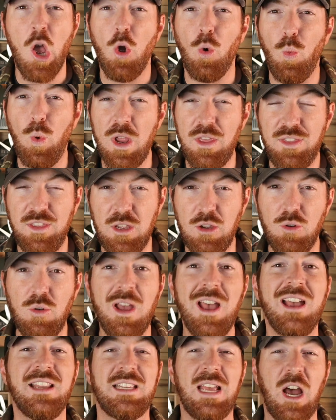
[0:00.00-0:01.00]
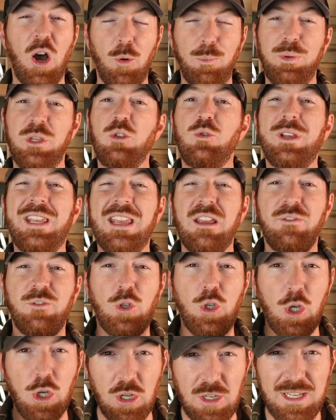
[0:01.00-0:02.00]
with you to help you
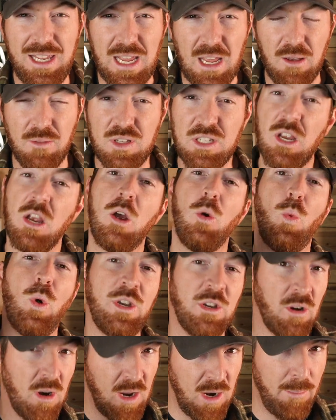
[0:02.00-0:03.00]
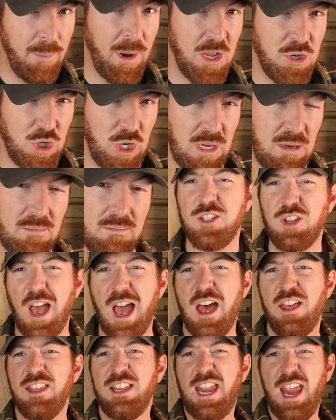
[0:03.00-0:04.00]
give good gifts when you're on a budget. So
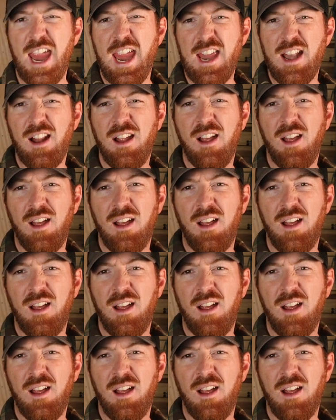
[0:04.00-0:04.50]
out of the gate,